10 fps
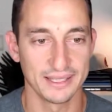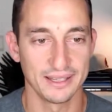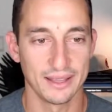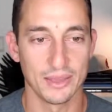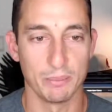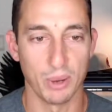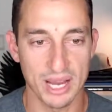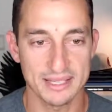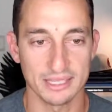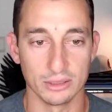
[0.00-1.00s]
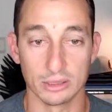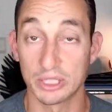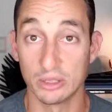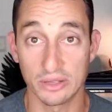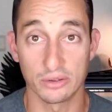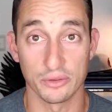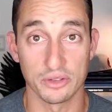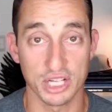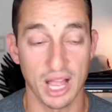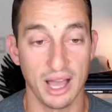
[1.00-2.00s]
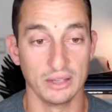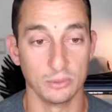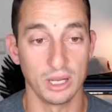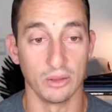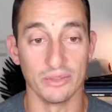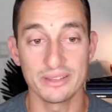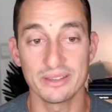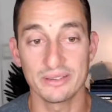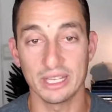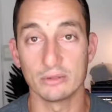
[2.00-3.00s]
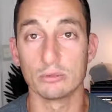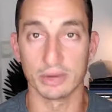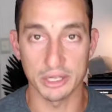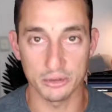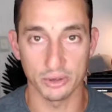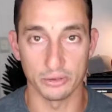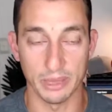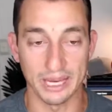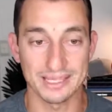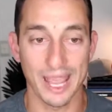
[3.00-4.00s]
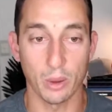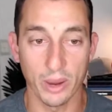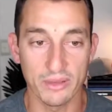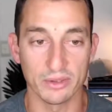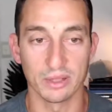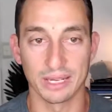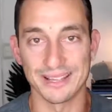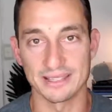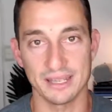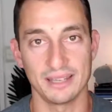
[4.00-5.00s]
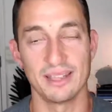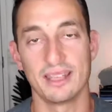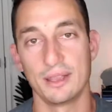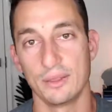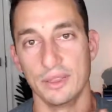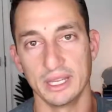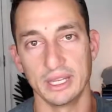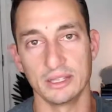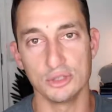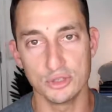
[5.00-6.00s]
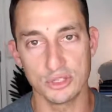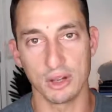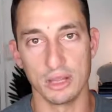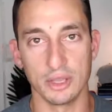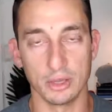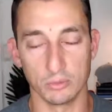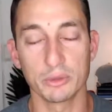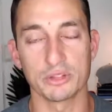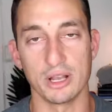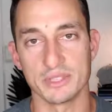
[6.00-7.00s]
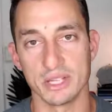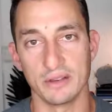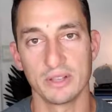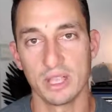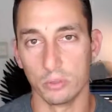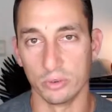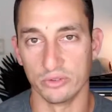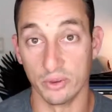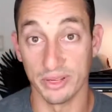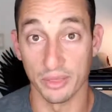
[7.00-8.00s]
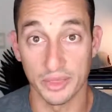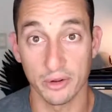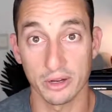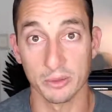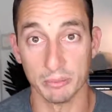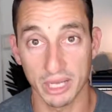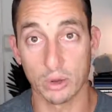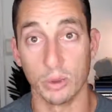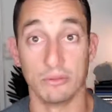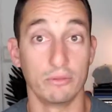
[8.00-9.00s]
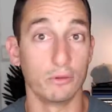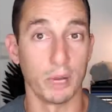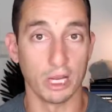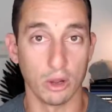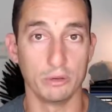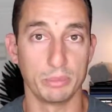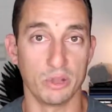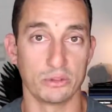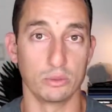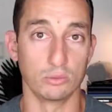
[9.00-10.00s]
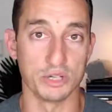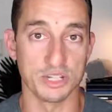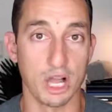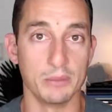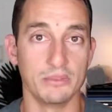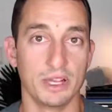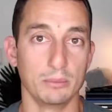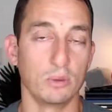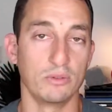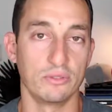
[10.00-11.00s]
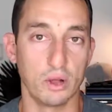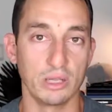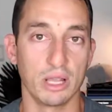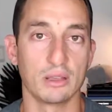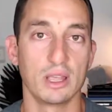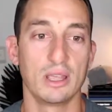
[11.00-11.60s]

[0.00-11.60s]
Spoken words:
The buy signal, I'm going to look at this on the chart as well. This is in retrospect. However, like I said, the real-time stuff was on Ethereum and Bitcoin for my own personal retirement fund portfolio.